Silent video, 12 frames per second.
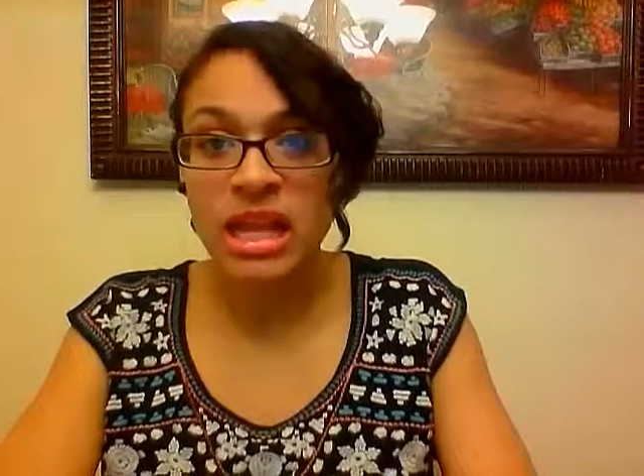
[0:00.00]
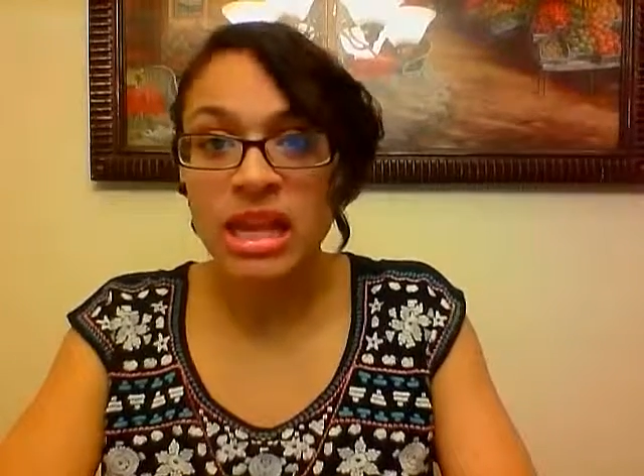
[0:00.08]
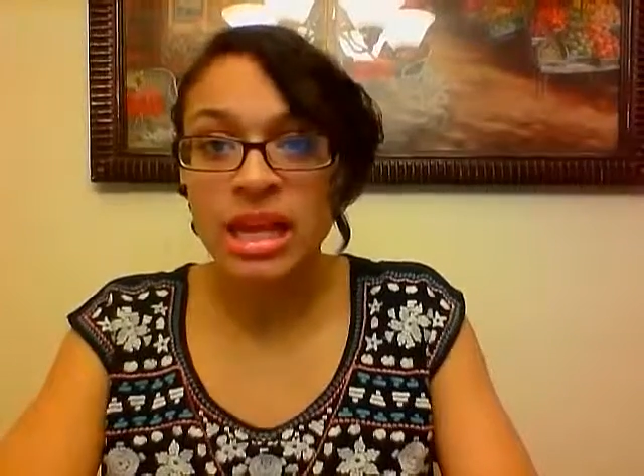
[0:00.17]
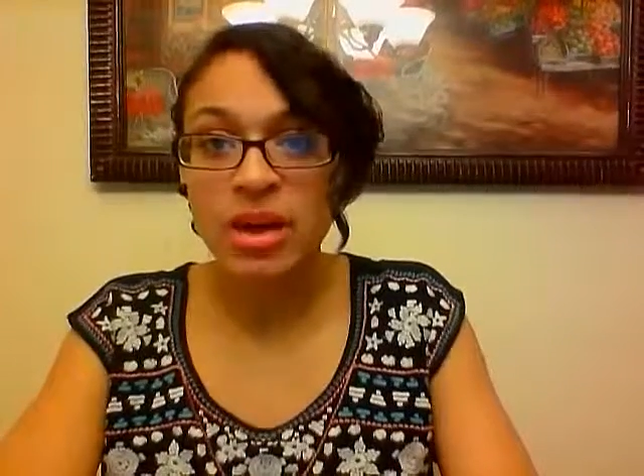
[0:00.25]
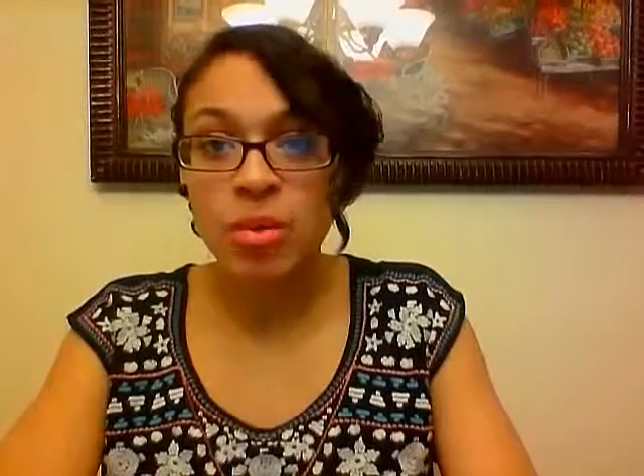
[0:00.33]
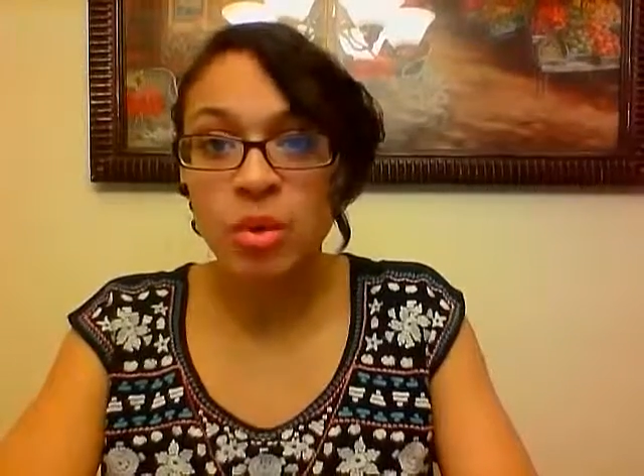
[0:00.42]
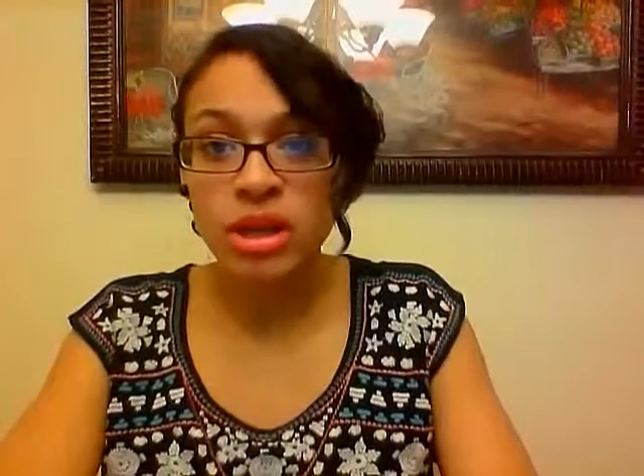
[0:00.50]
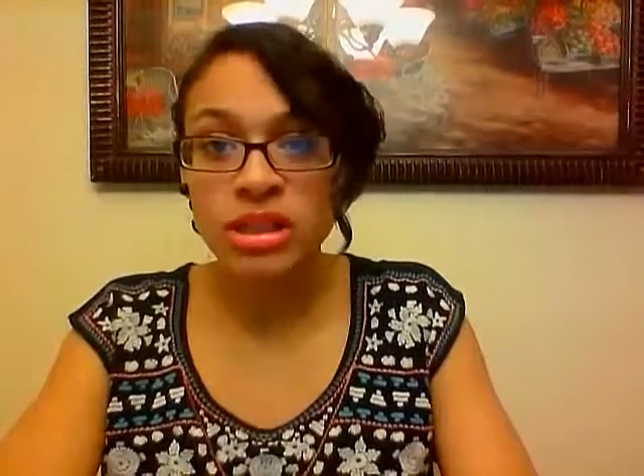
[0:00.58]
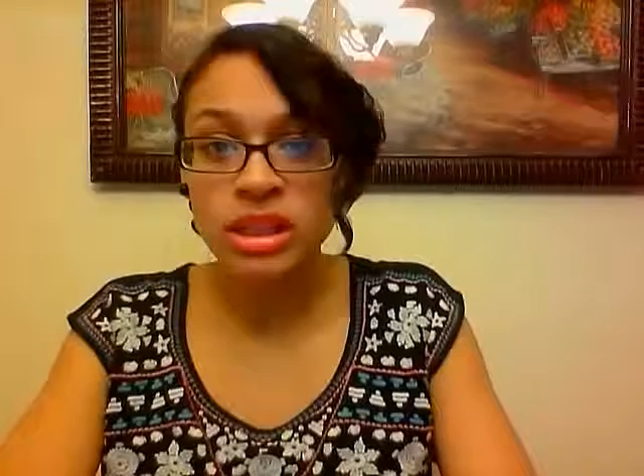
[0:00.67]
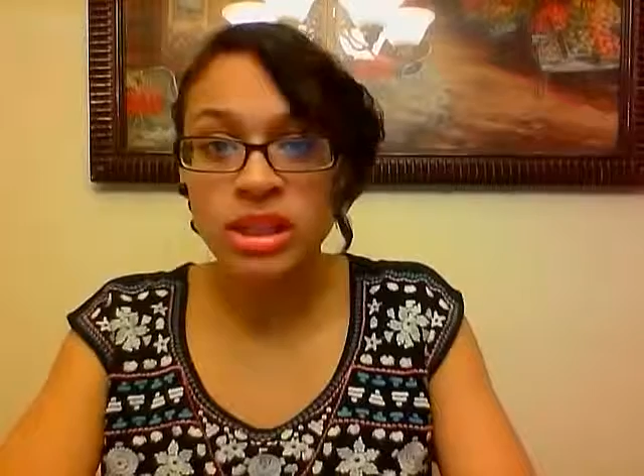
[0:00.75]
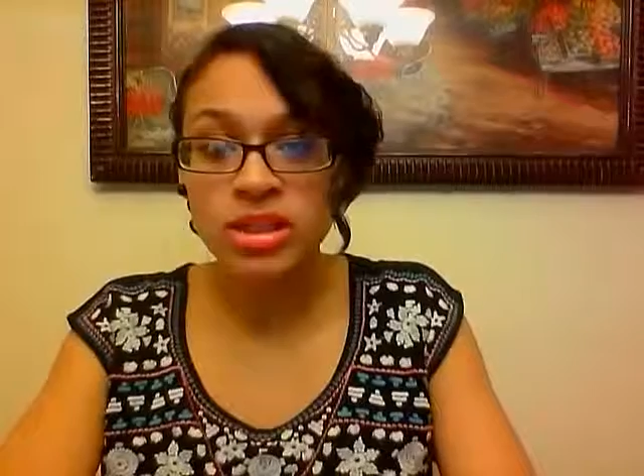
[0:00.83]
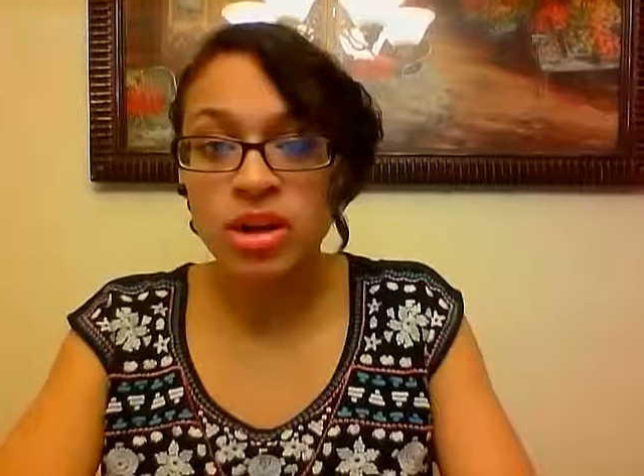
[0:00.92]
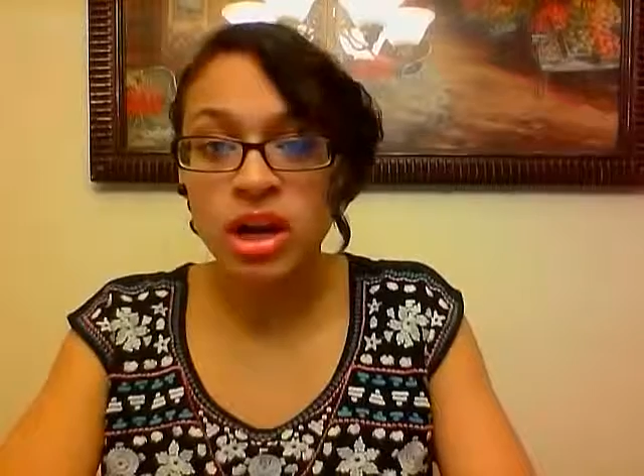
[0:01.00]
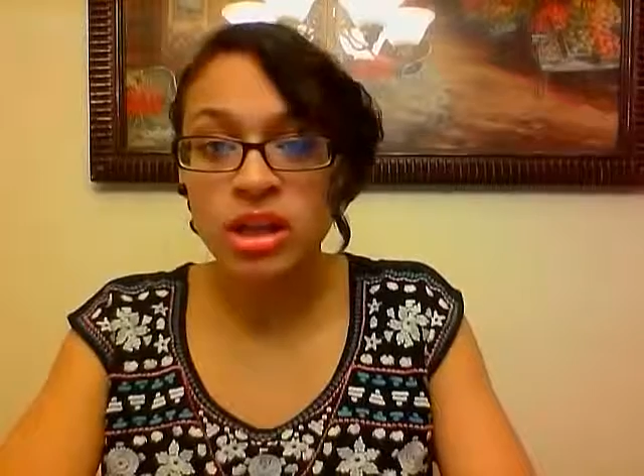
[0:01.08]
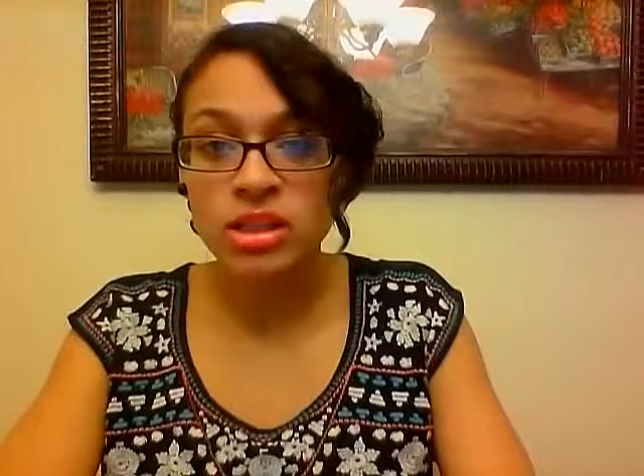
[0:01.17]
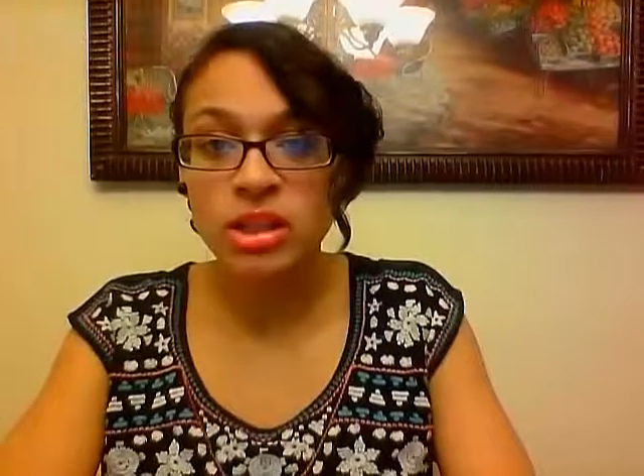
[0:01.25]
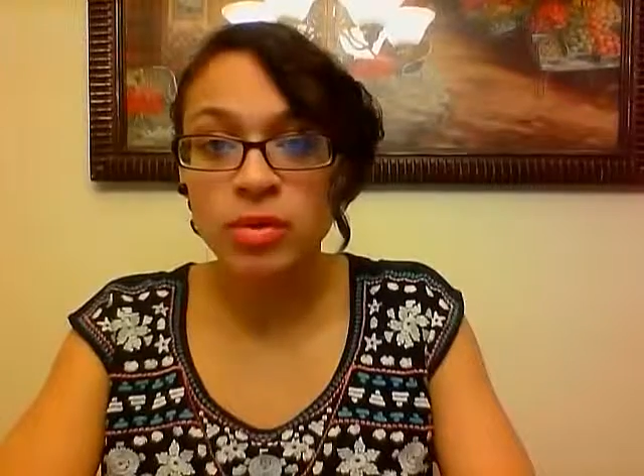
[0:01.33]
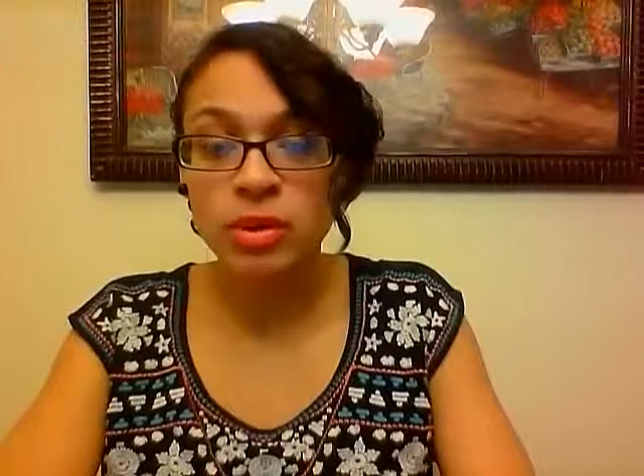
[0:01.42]
Let it once enter our
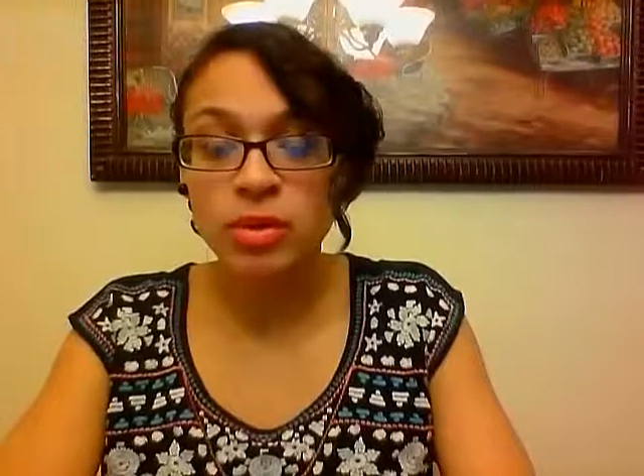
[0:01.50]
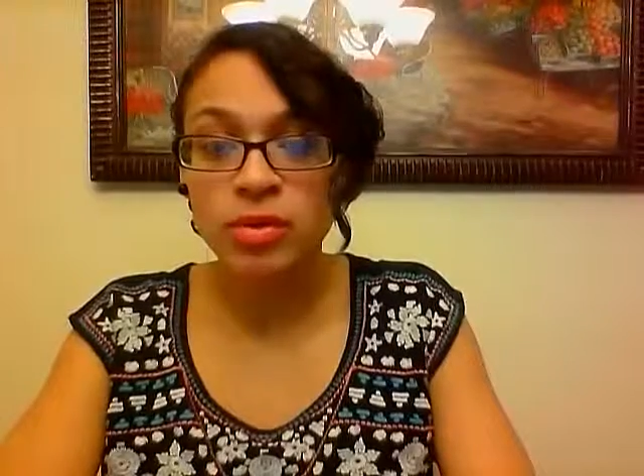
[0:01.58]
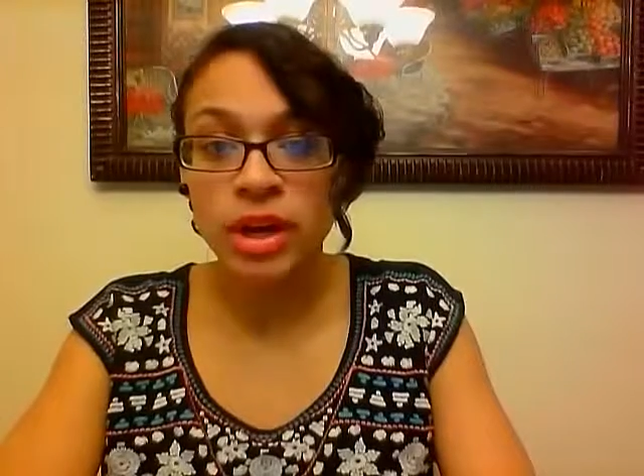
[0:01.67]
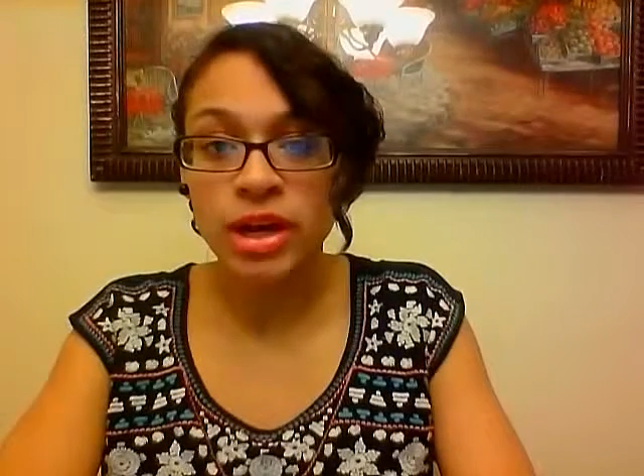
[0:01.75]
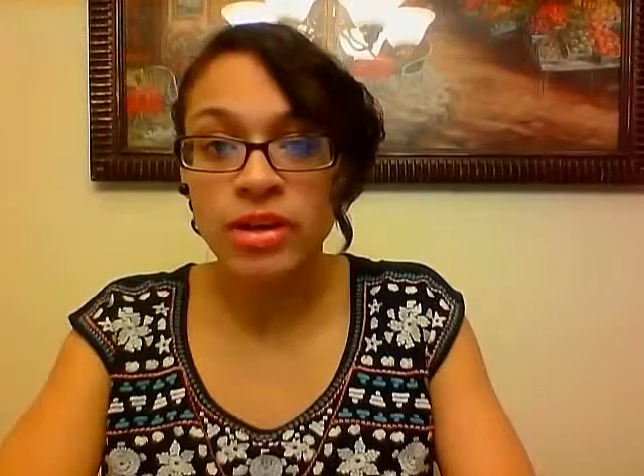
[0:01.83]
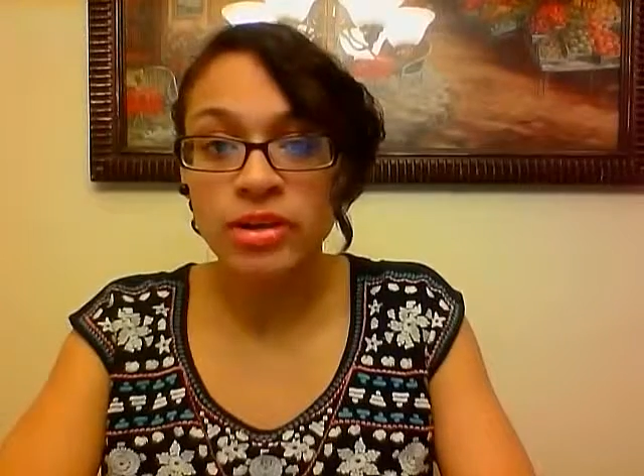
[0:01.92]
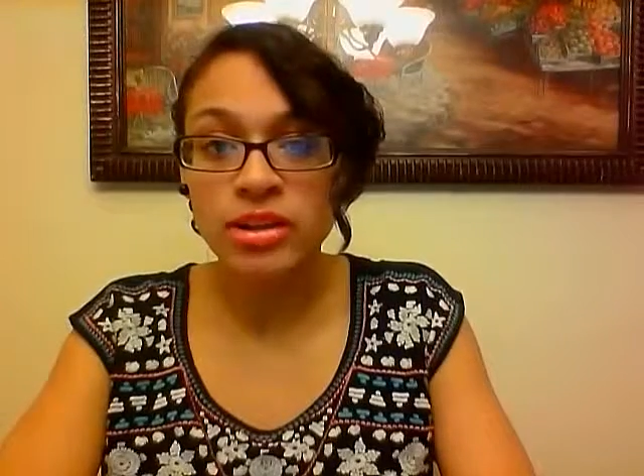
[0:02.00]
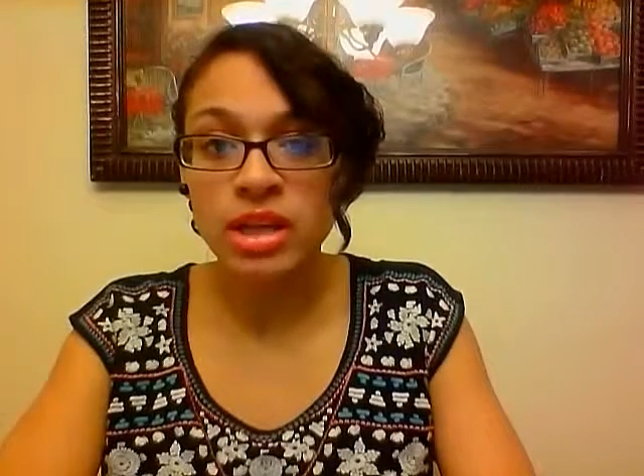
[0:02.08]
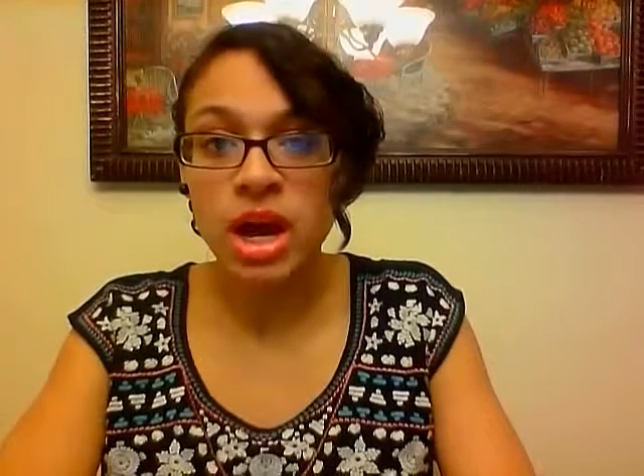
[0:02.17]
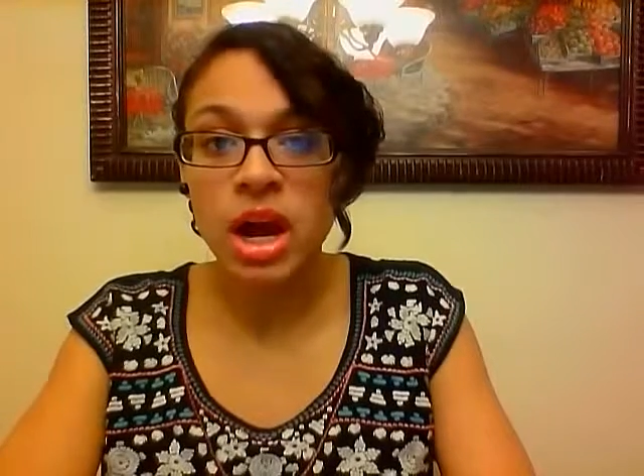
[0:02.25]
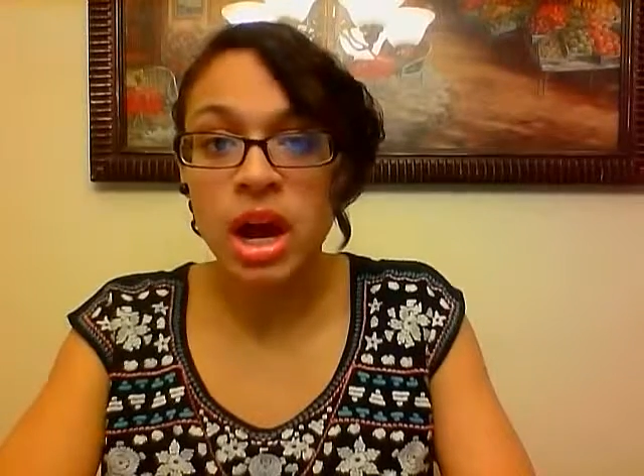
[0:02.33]
civil affairs,